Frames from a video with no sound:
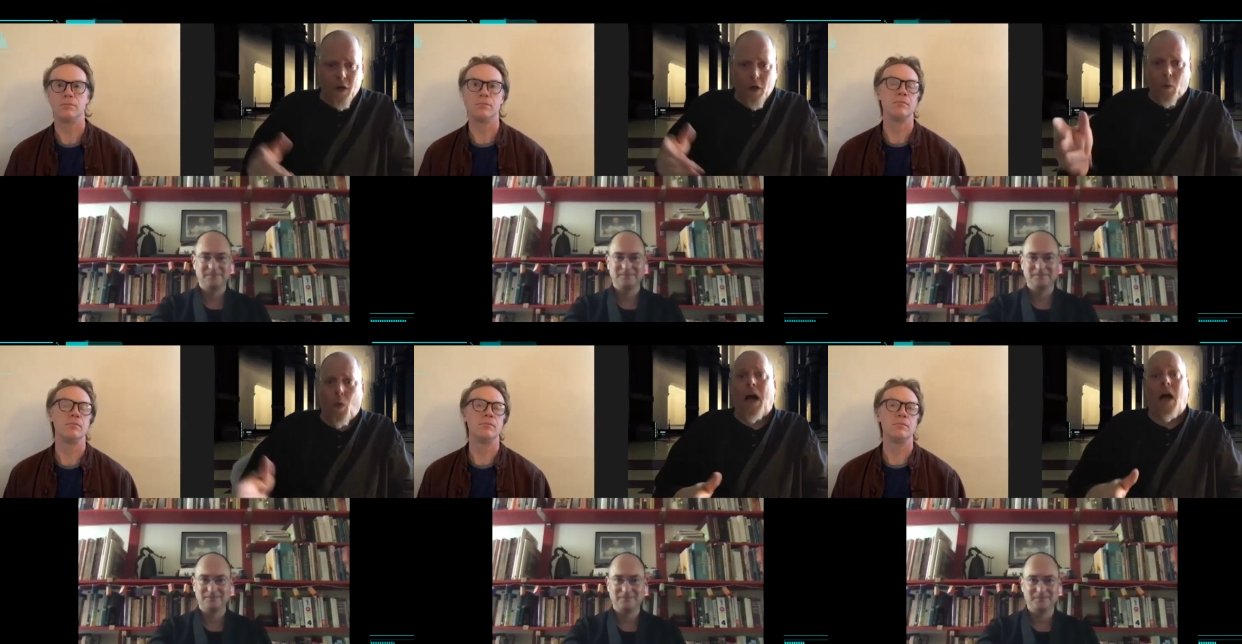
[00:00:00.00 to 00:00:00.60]

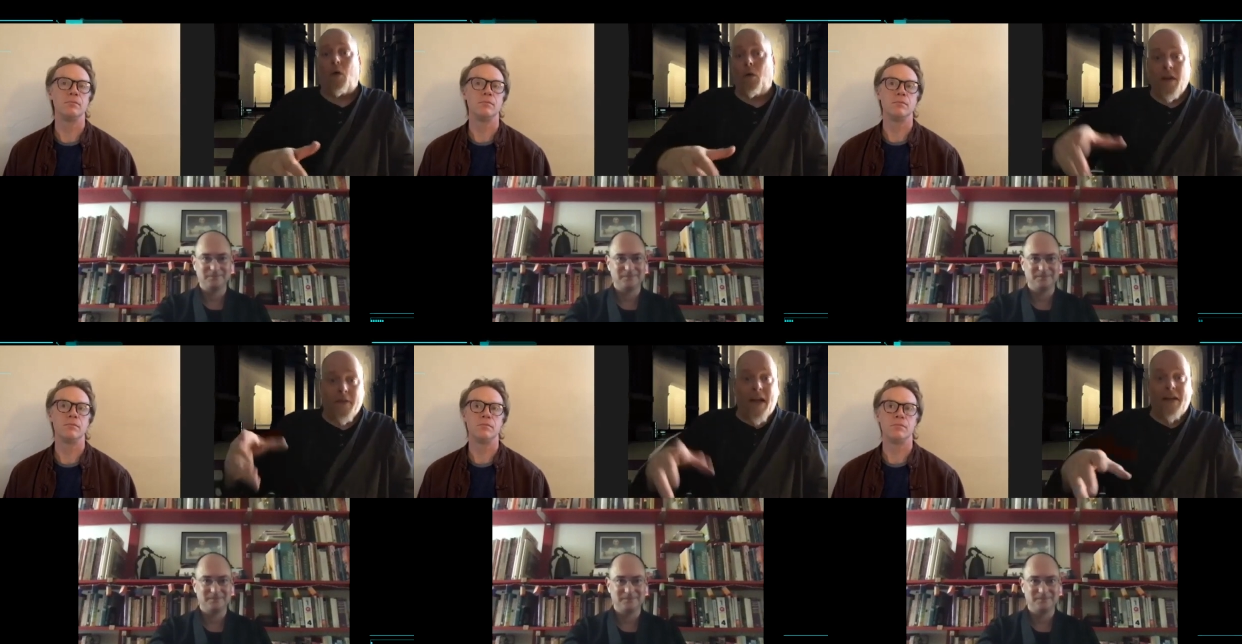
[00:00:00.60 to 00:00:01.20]
Speaker 1: Wow,
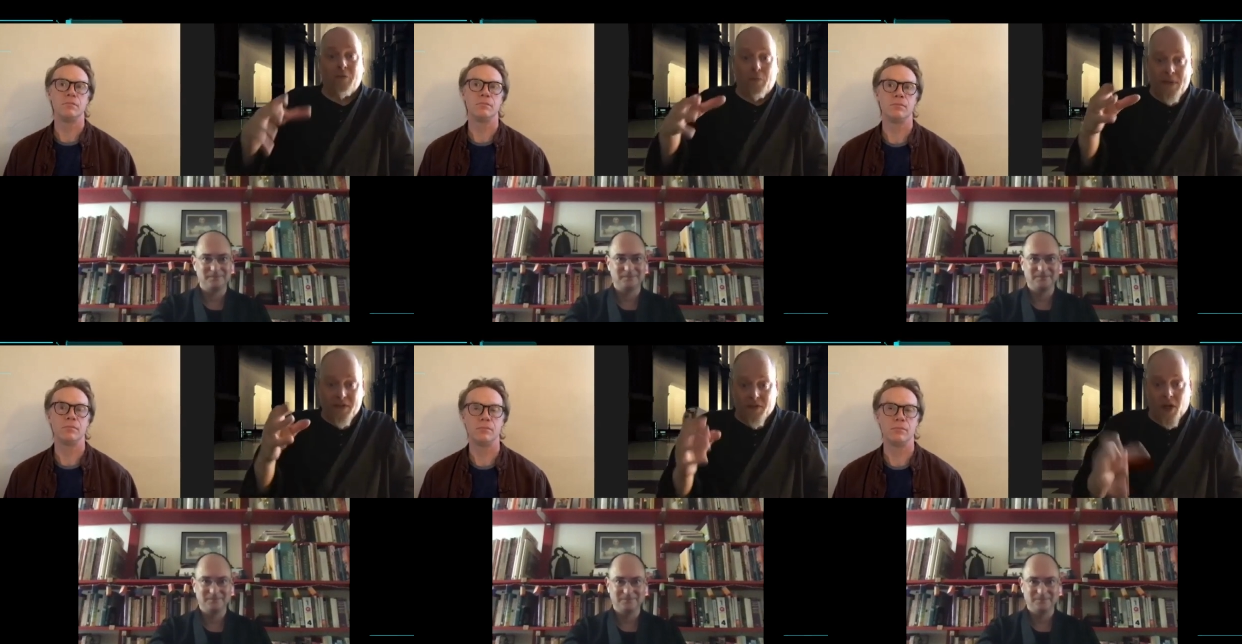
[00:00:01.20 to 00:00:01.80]
that's
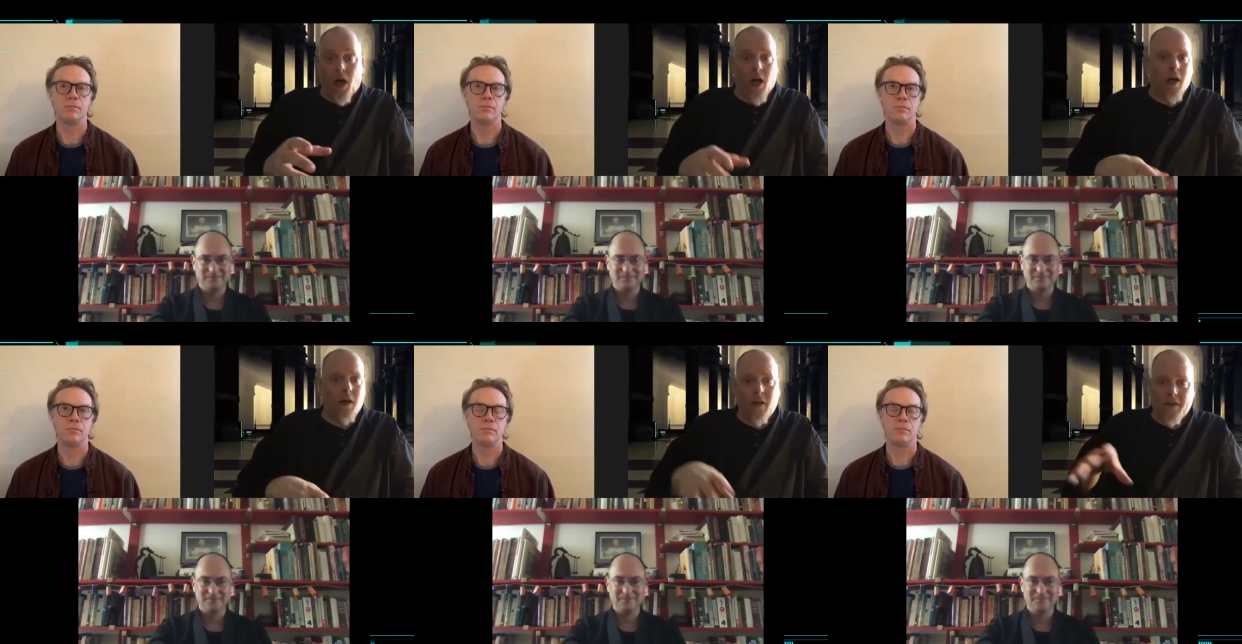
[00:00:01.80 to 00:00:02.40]
bizarre.
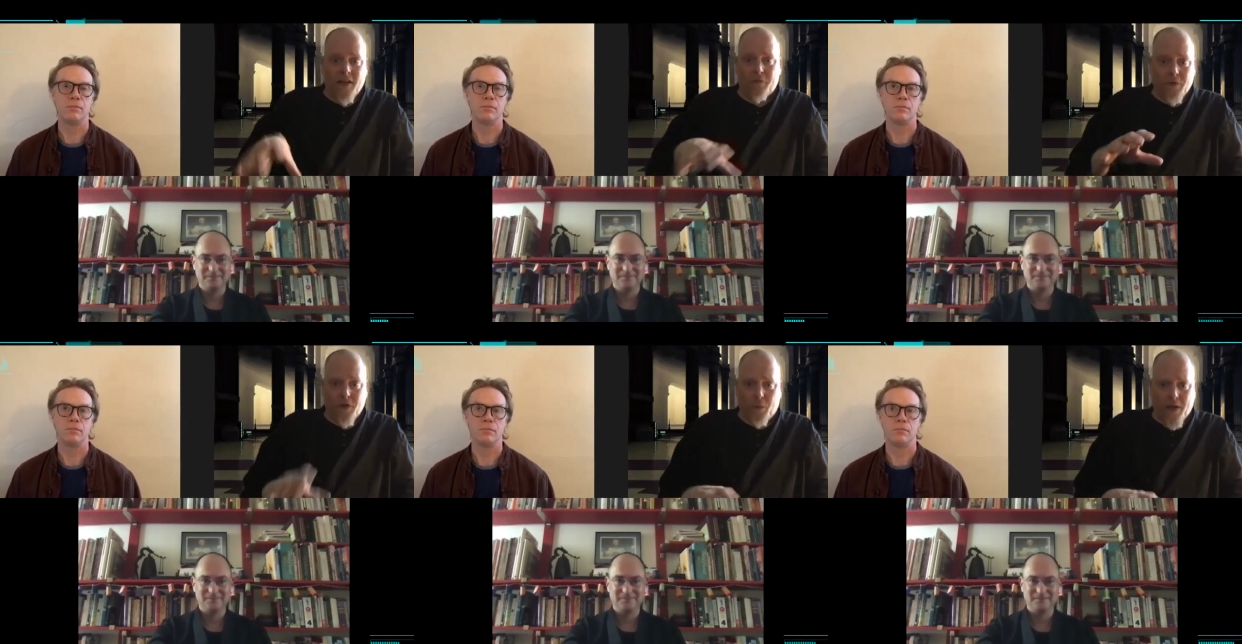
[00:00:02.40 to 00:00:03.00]
That's really
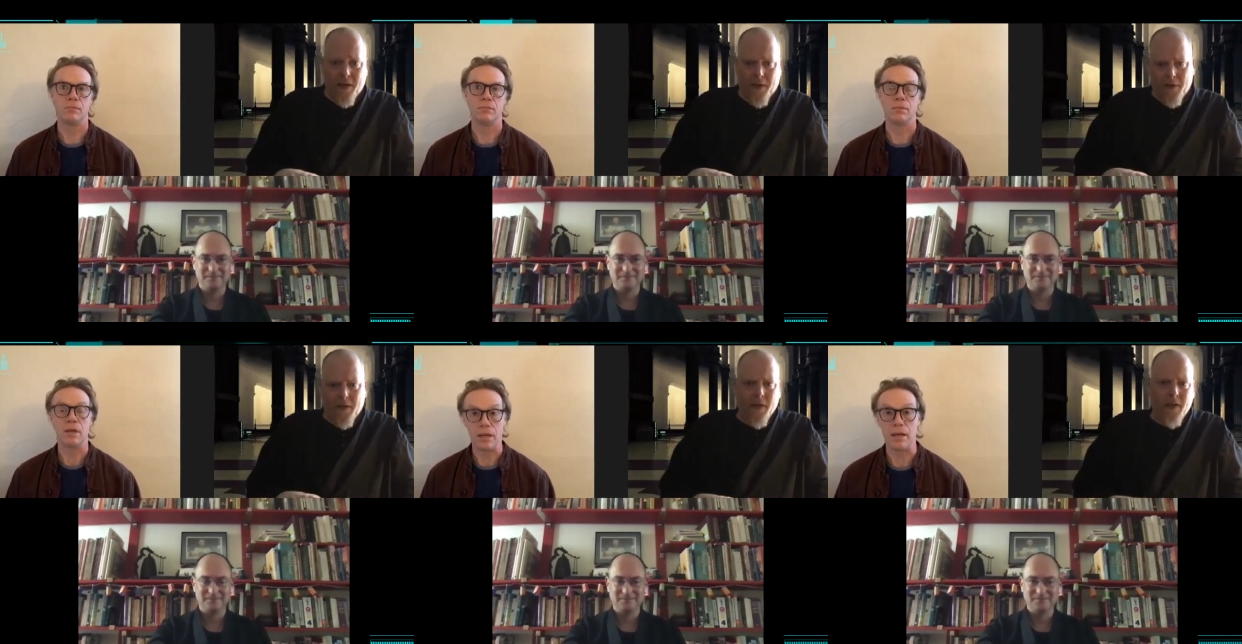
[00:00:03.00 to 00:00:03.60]
weird.
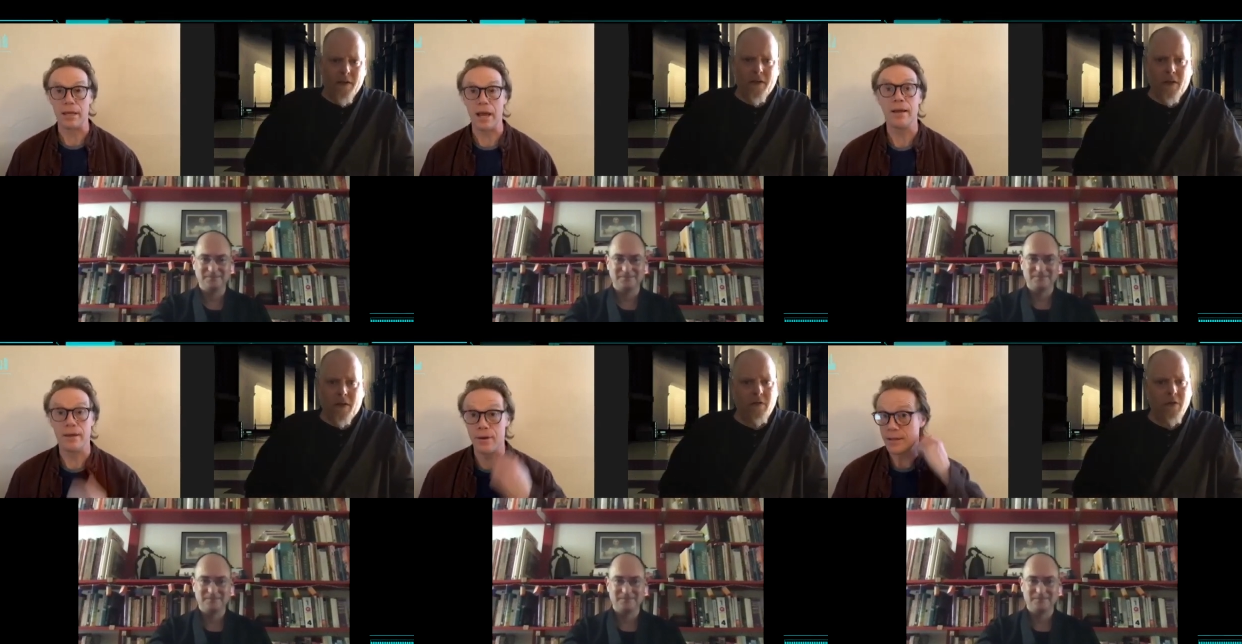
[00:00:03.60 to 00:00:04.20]
Speaker 2: Yeah, you
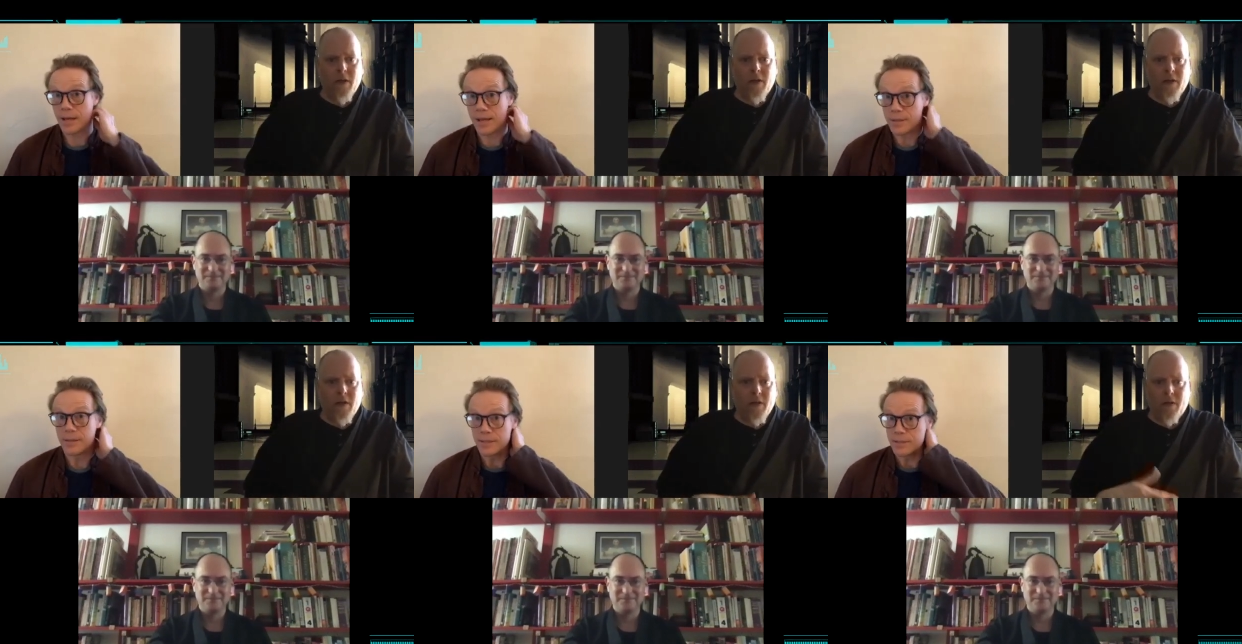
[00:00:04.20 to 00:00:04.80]
get that. I think
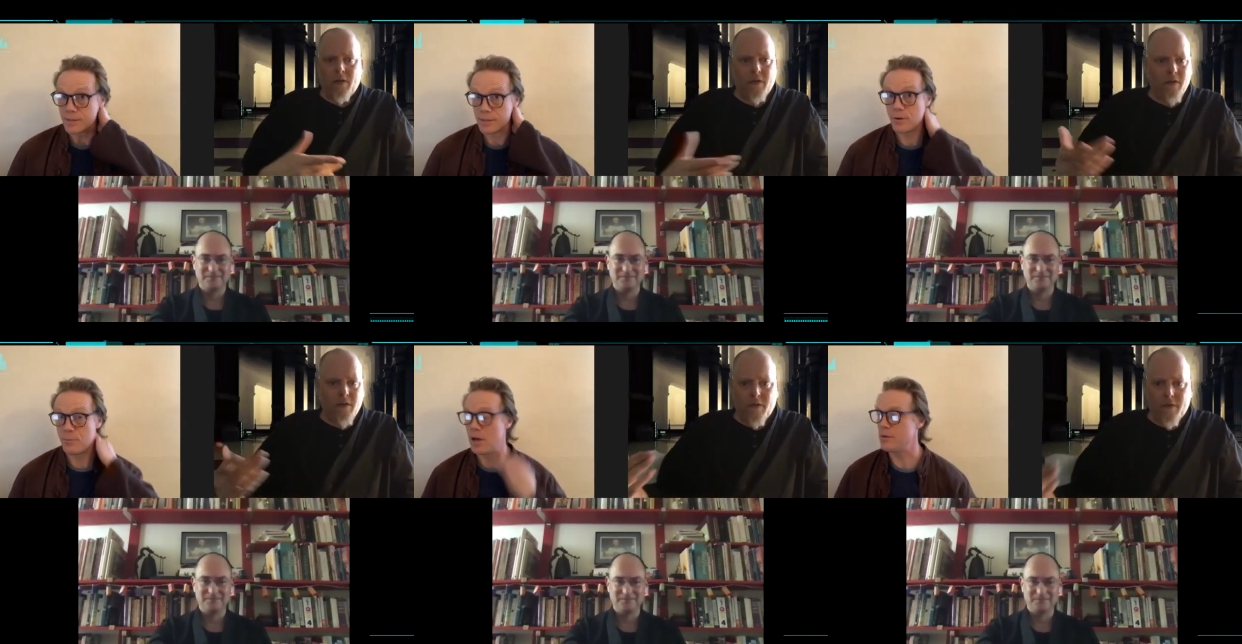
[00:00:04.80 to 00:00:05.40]
that's you.
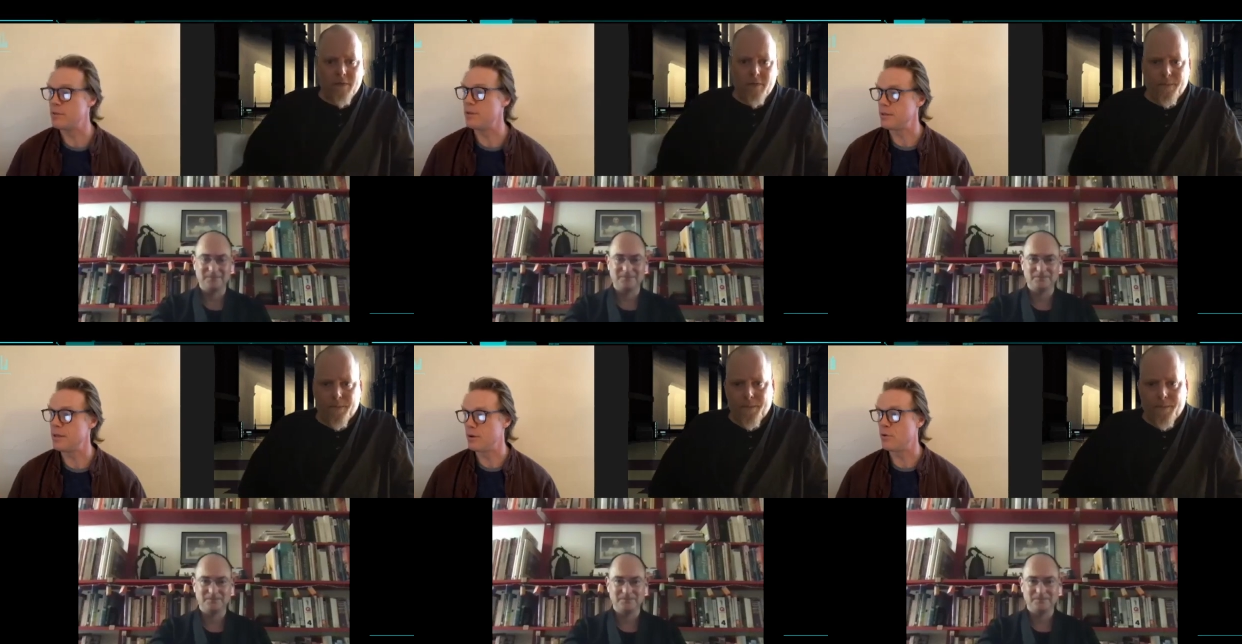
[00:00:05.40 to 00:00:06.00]

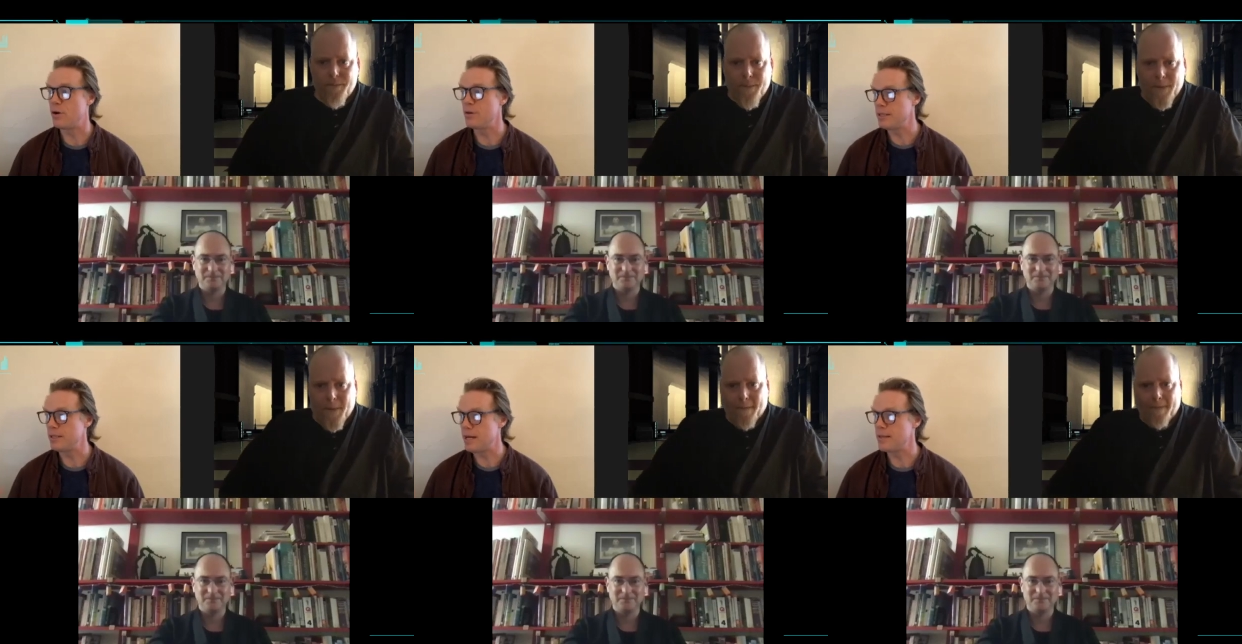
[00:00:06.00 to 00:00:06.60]
A good thing that
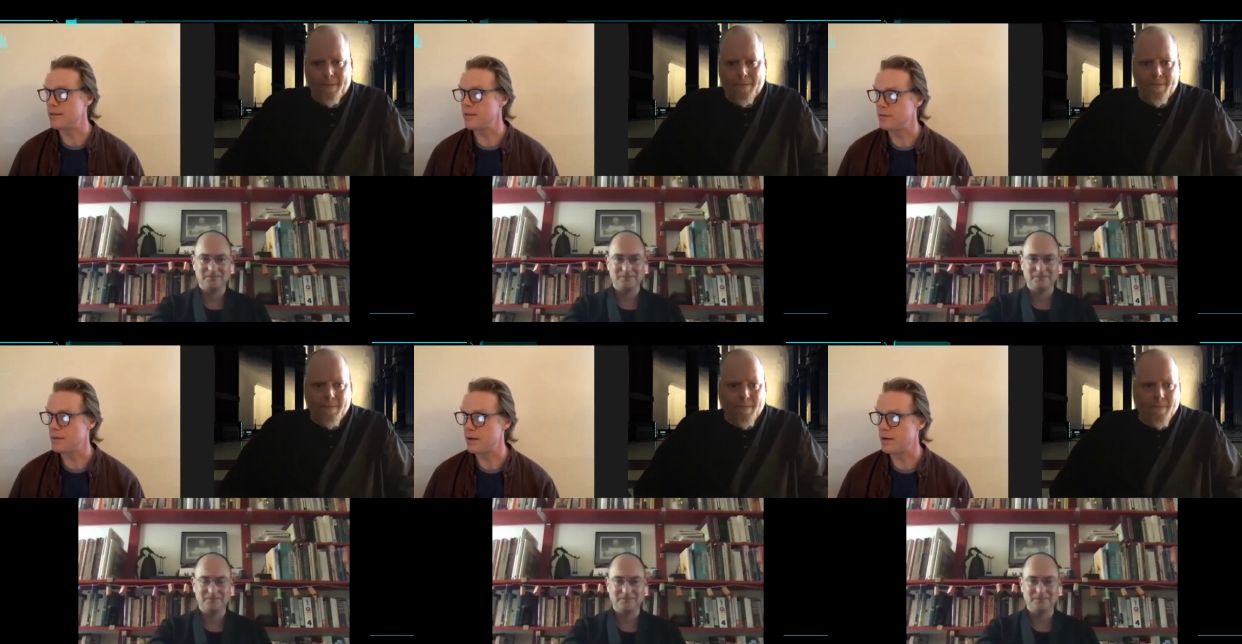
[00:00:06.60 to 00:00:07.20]
I think that